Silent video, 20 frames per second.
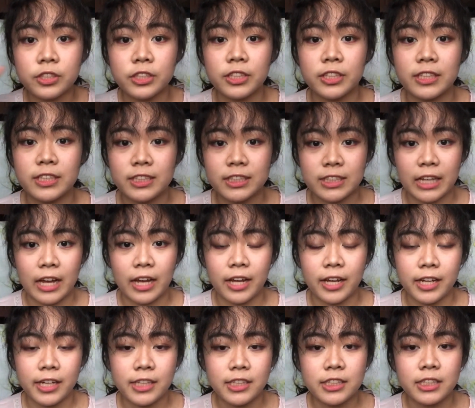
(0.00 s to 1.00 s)
to the
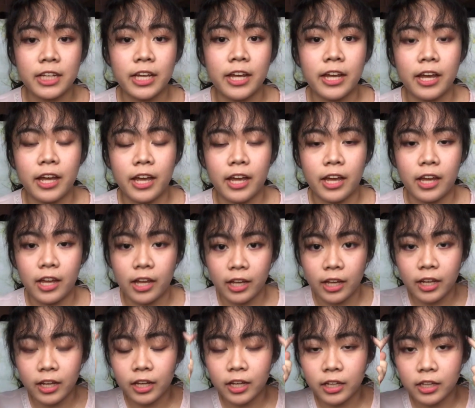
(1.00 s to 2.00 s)
sides
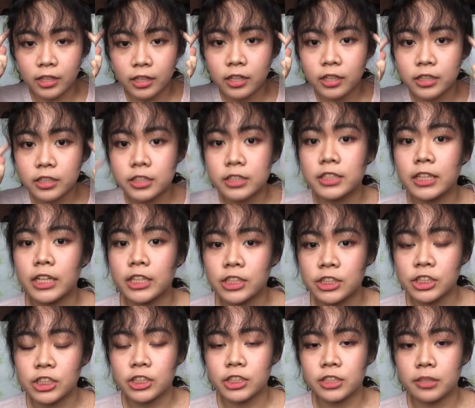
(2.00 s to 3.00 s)
and
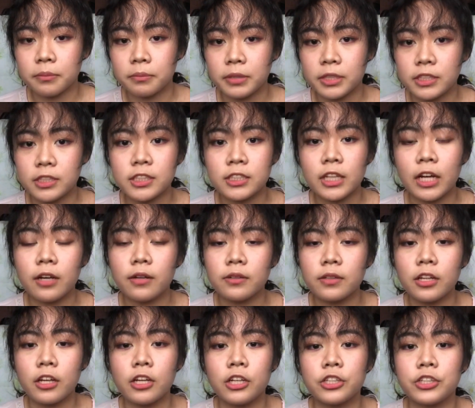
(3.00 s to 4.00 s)
section some pieces out
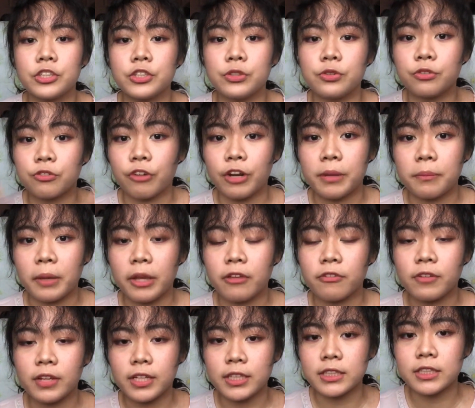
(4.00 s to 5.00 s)
to frame my
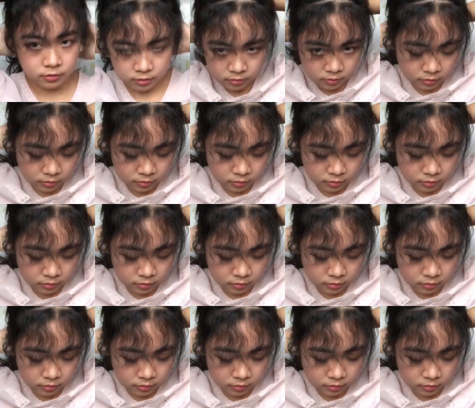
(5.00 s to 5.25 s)
face.